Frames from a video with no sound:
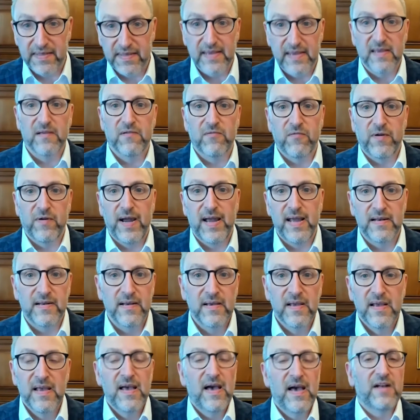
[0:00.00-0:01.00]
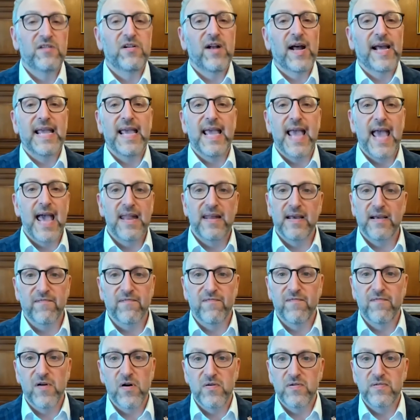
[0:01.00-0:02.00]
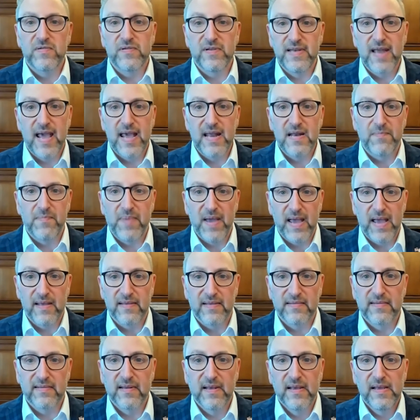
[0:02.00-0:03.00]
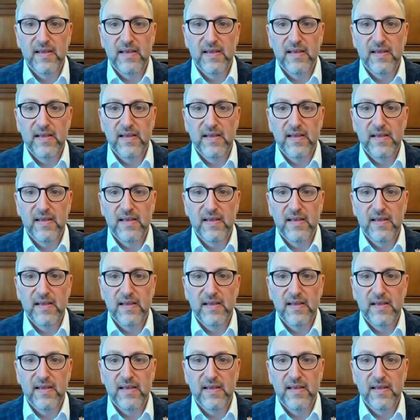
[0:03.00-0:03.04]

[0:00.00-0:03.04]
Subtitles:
They can create a gigantic vote database.